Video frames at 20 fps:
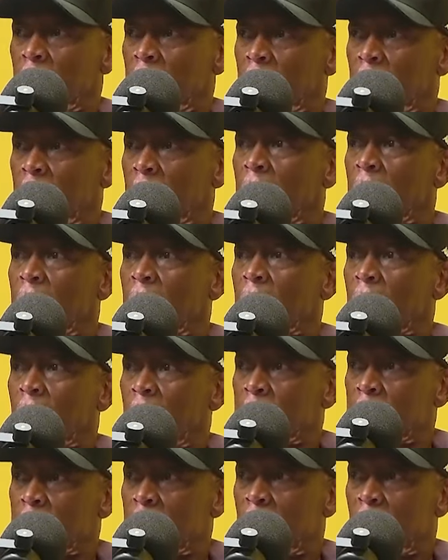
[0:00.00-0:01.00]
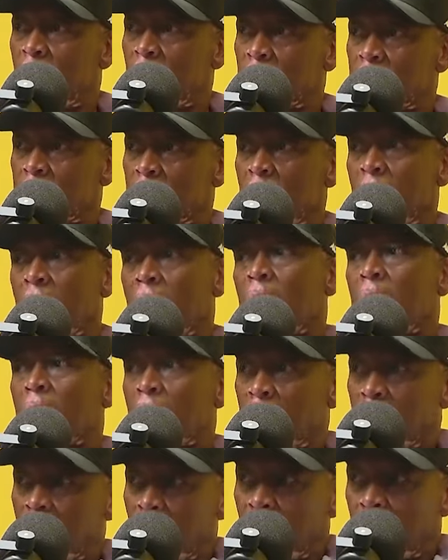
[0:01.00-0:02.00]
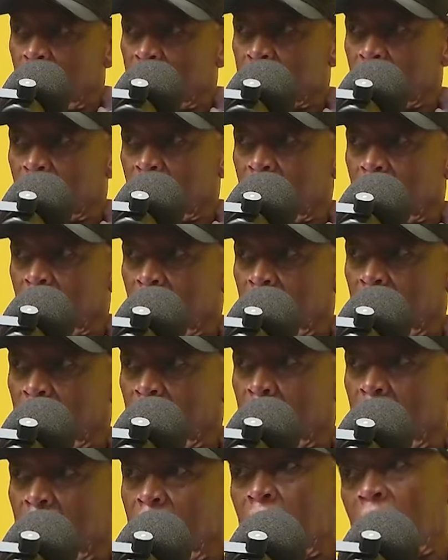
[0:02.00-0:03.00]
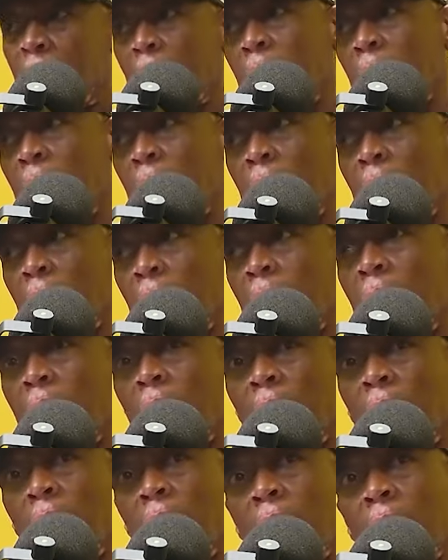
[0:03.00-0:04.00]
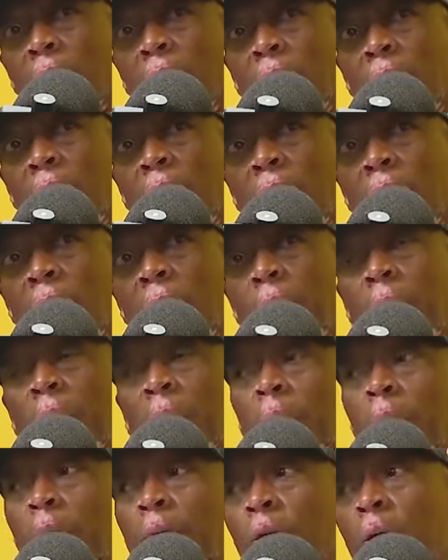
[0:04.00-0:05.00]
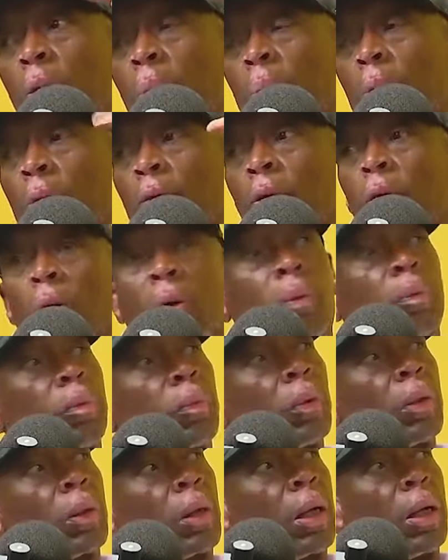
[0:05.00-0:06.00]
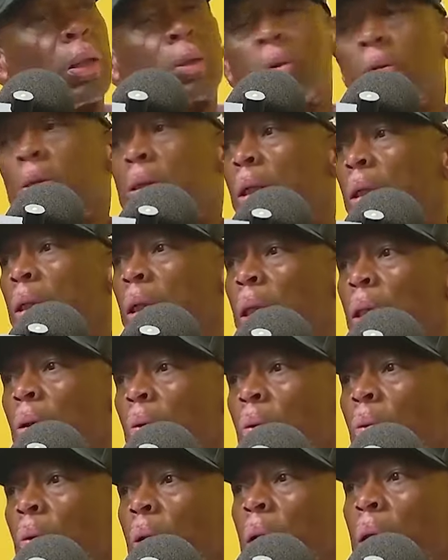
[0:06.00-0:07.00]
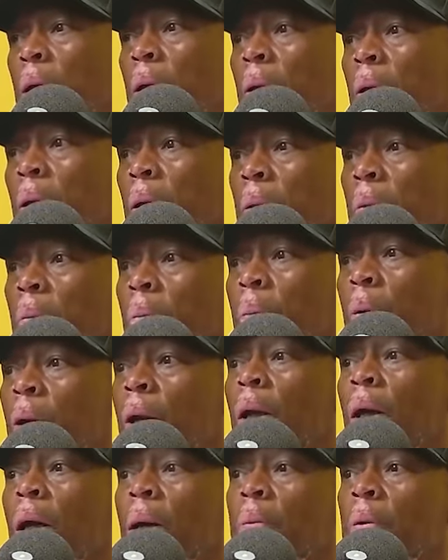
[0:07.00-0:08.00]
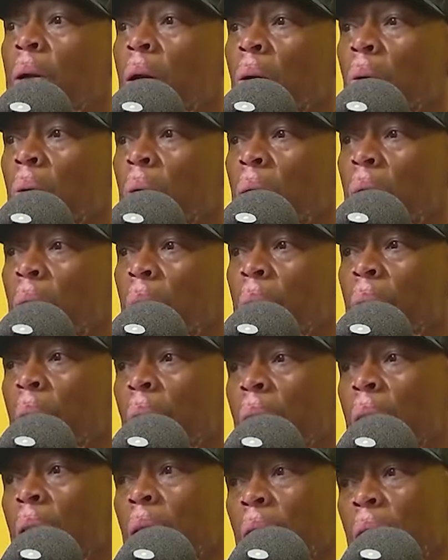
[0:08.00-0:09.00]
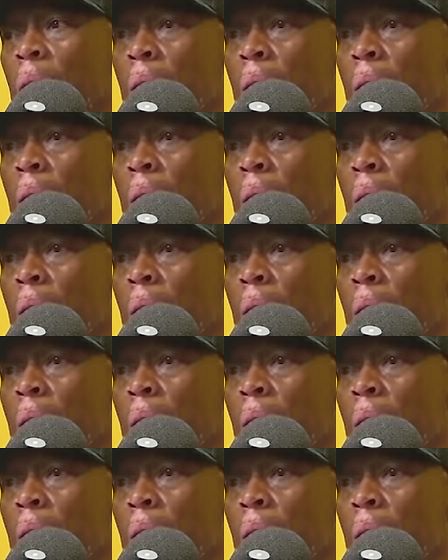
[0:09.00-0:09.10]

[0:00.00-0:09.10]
Oh, Clemson House. Okay. Then Naturena. Okay, yeah. yeah. And, and but before before Carlton Center, we were in Bree up the road there. Okay.